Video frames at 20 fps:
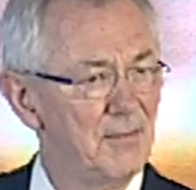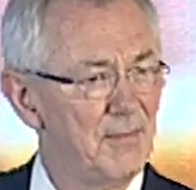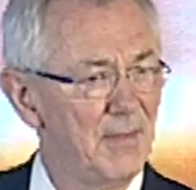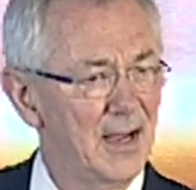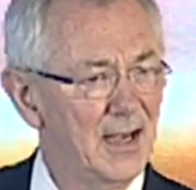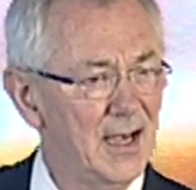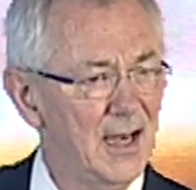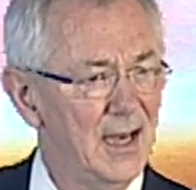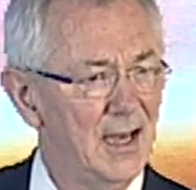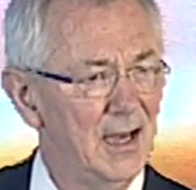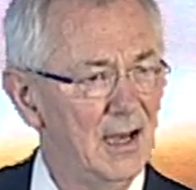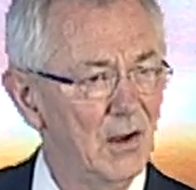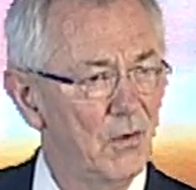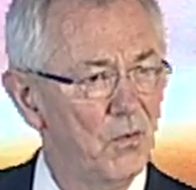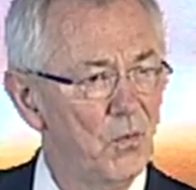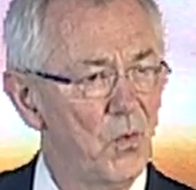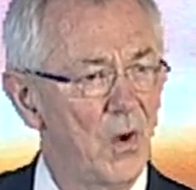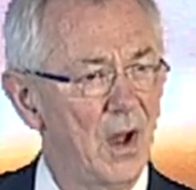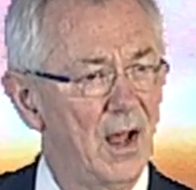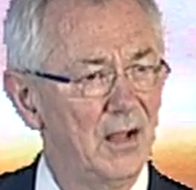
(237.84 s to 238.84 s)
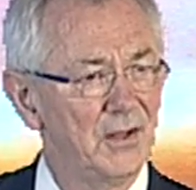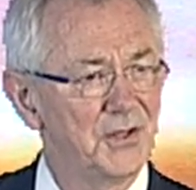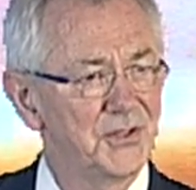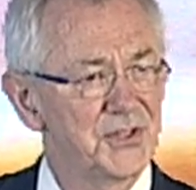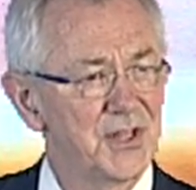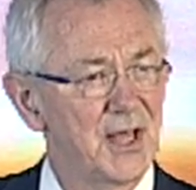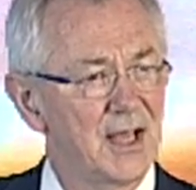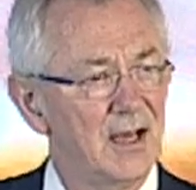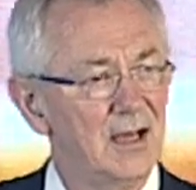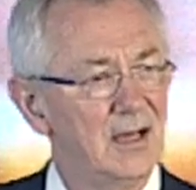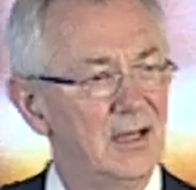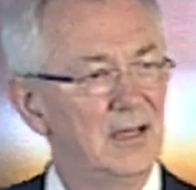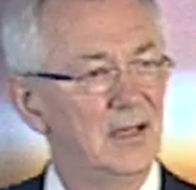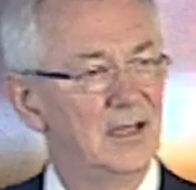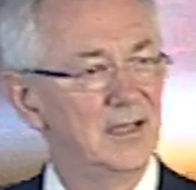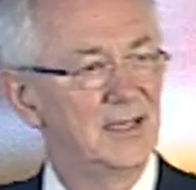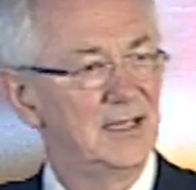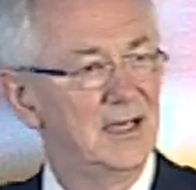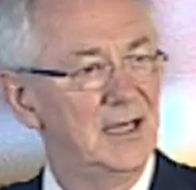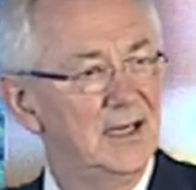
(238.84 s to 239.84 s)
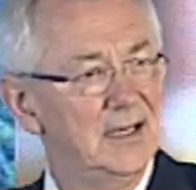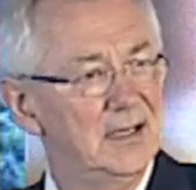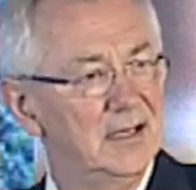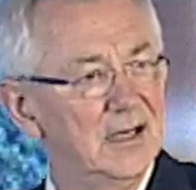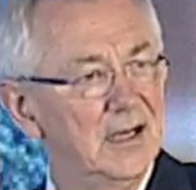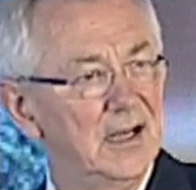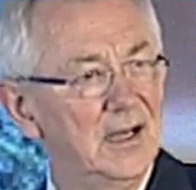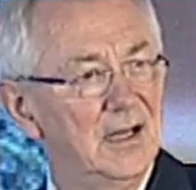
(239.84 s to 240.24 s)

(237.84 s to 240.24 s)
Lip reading: money whilst they are hurting